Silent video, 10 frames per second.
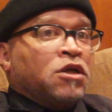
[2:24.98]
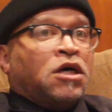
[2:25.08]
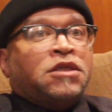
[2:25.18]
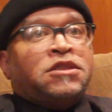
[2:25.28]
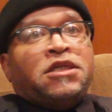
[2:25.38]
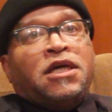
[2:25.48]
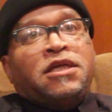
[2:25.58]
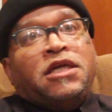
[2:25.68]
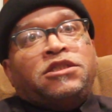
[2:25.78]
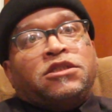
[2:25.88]
the other
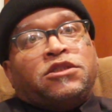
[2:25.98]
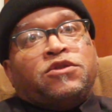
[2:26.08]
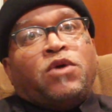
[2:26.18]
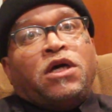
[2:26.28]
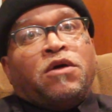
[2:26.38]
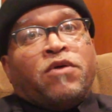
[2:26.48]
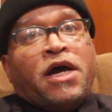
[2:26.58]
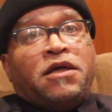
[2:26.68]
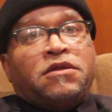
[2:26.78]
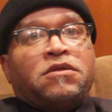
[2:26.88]
said nations as well,
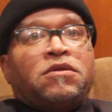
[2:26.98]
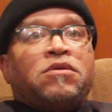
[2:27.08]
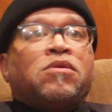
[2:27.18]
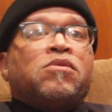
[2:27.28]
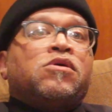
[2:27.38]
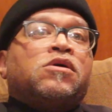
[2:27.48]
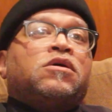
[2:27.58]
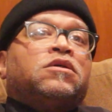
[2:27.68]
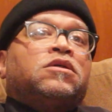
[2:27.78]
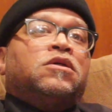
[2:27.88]
right?
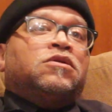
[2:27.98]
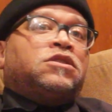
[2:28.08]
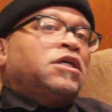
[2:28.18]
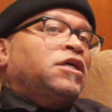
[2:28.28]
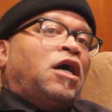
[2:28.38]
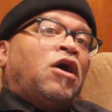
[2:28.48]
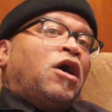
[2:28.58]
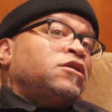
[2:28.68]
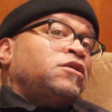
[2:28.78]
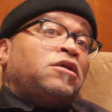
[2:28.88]
Mm-hmm. You know what I'm saying?
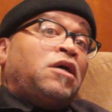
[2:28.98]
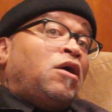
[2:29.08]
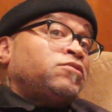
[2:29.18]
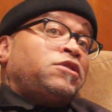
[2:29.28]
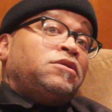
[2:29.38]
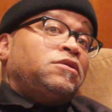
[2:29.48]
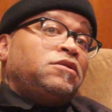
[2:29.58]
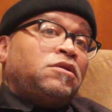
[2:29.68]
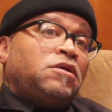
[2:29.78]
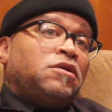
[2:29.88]
All
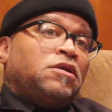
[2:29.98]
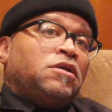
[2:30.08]
said